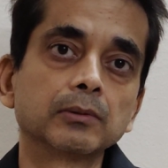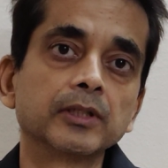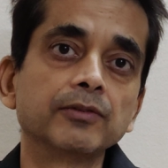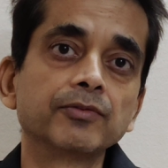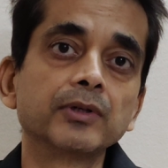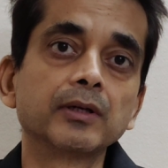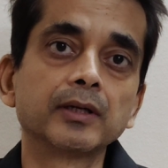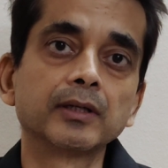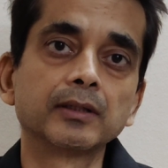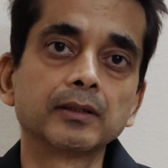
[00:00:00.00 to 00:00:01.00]

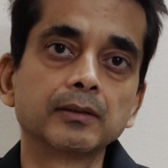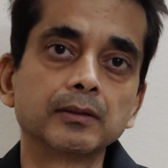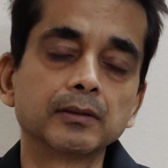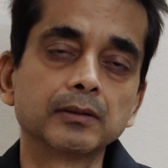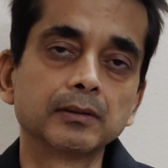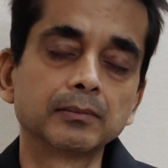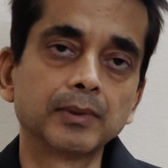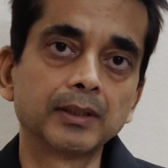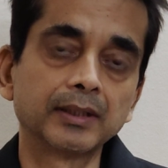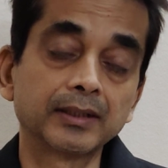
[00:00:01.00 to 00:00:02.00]
infiltrated
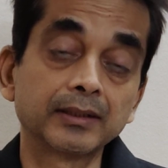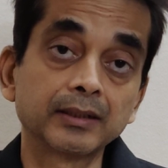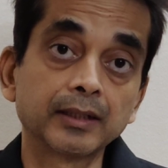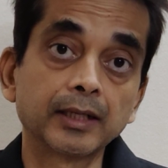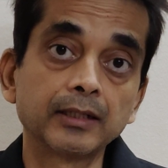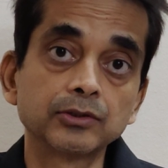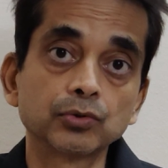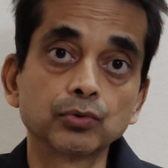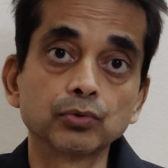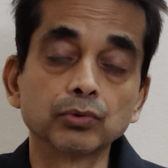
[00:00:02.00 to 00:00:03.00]
my rectal canal,
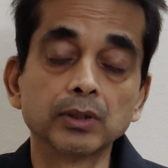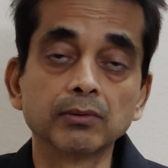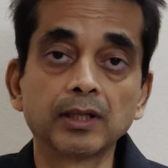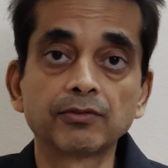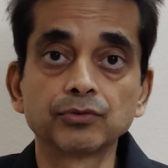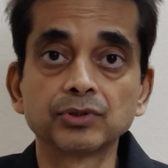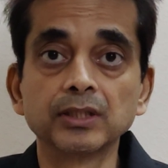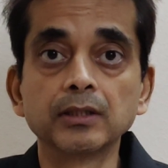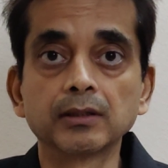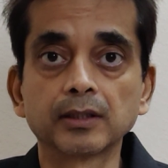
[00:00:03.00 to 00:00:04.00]
so they will have to
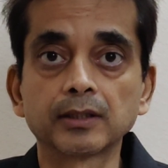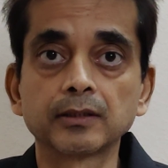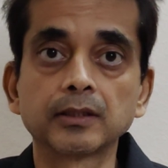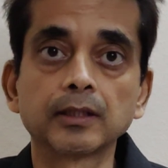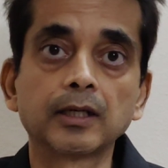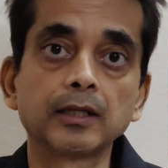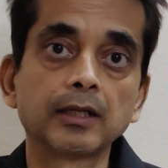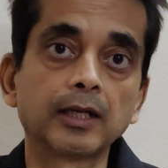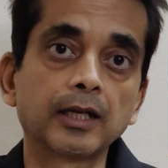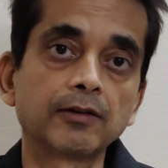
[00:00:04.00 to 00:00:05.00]
seal the rectal canal,
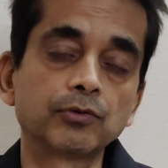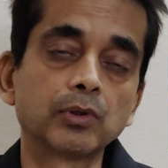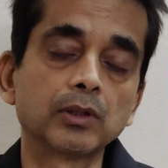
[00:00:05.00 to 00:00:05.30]
and I'll have to